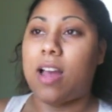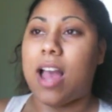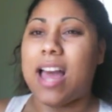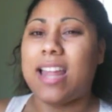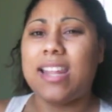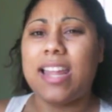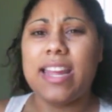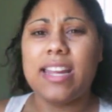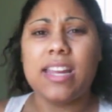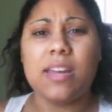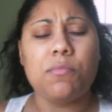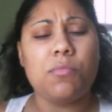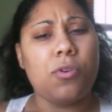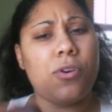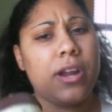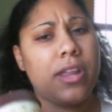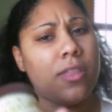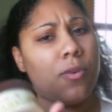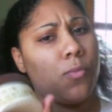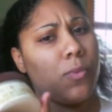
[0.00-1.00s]
I like it
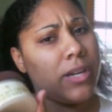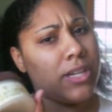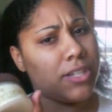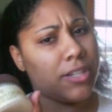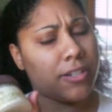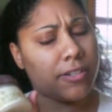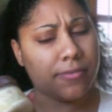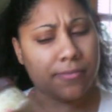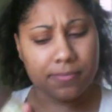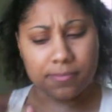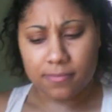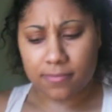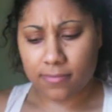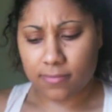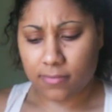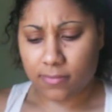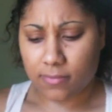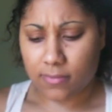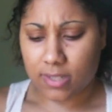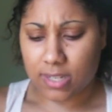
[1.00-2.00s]
more in the winter
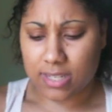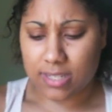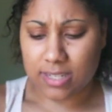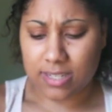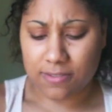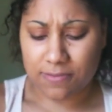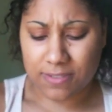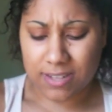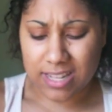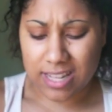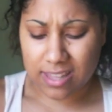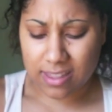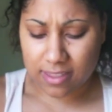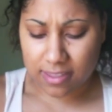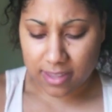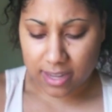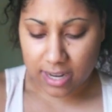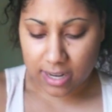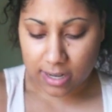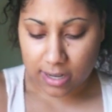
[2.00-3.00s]
because it's really
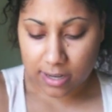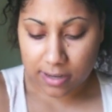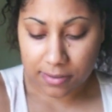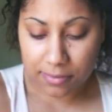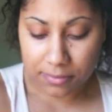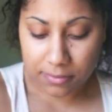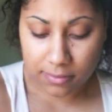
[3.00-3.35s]
thick.